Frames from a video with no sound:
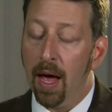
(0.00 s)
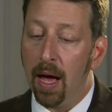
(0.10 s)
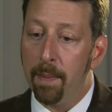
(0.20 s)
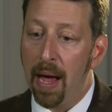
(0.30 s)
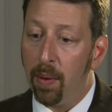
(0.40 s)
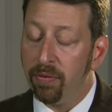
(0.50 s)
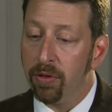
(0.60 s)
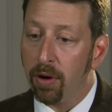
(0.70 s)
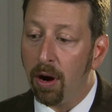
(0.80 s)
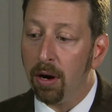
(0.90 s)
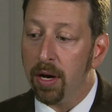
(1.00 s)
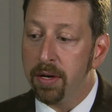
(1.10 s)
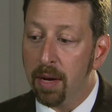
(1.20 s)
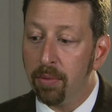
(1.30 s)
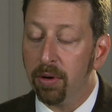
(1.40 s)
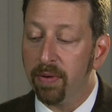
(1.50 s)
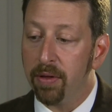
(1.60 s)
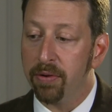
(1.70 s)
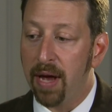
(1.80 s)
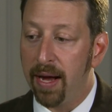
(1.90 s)
However, there are a number of
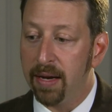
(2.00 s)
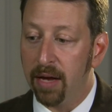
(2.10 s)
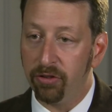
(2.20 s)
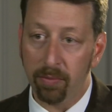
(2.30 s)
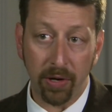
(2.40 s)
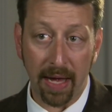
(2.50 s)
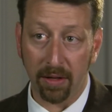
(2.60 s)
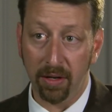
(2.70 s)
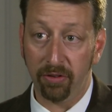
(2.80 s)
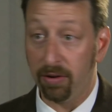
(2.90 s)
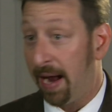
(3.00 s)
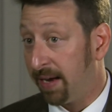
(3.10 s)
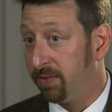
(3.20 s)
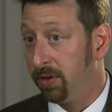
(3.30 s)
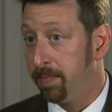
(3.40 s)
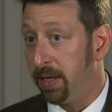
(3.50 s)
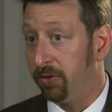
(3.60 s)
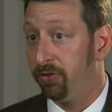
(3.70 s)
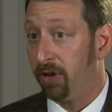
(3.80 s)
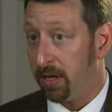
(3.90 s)
other diagnostic modalities that are actively
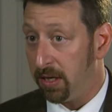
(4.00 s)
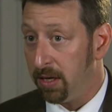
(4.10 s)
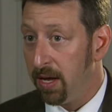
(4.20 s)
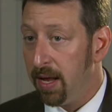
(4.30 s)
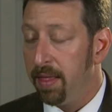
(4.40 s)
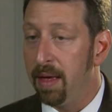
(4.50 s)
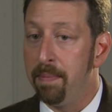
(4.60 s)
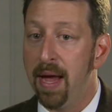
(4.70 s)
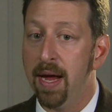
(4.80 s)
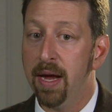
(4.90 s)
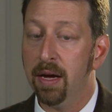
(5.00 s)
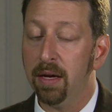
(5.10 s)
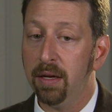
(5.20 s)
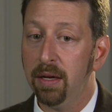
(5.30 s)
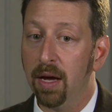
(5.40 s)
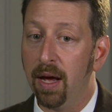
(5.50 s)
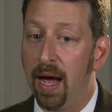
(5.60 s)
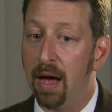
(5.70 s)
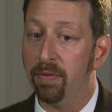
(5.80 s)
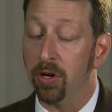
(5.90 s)
being studied that may
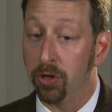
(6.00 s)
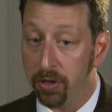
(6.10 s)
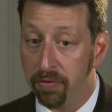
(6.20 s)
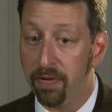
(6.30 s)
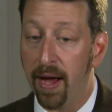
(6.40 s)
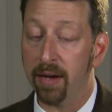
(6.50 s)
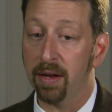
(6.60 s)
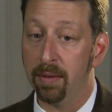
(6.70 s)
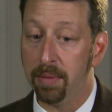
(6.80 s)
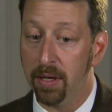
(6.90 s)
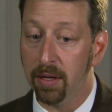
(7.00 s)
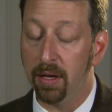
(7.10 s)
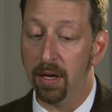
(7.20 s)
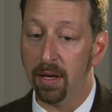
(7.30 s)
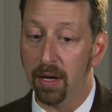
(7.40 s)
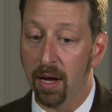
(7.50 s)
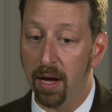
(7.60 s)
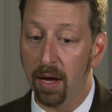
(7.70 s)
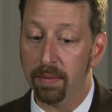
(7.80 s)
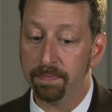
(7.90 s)
have a good effect and be
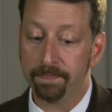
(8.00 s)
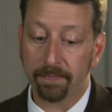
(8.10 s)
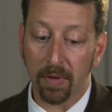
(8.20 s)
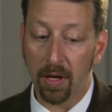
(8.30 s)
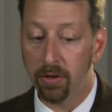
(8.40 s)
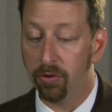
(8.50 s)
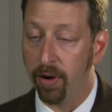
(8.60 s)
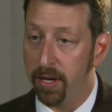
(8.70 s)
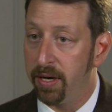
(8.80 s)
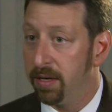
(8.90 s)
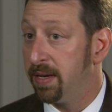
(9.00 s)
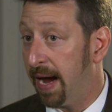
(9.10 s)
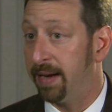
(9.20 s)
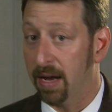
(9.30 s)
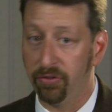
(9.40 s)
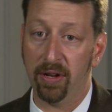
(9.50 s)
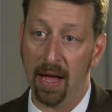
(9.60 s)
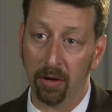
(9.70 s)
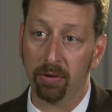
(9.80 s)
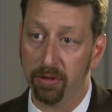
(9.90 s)
integrated into diagnostic
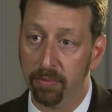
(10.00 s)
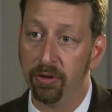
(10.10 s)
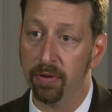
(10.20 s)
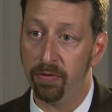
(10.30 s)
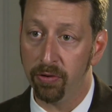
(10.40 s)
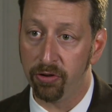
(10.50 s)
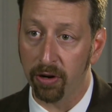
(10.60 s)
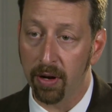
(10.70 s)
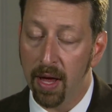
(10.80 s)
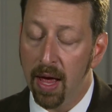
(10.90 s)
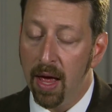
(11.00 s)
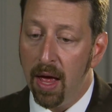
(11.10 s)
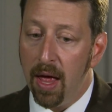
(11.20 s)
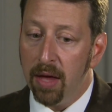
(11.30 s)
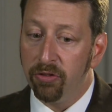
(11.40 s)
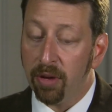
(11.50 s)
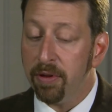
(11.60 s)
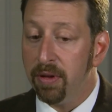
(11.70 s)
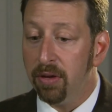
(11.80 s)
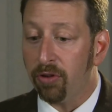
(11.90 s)
algorithms in the future. Some
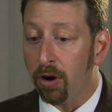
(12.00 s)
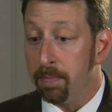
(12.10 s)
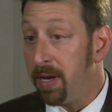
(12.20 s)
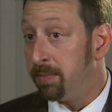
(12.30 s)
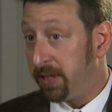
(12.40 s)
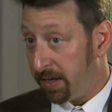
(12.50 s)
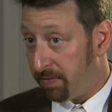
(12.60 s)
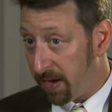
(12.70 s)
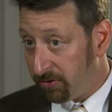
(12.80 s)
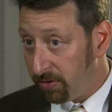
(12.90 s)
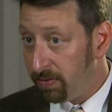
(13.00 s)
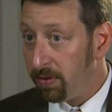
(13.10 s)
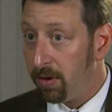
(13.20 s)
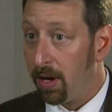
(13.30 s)
of these are minimally invasive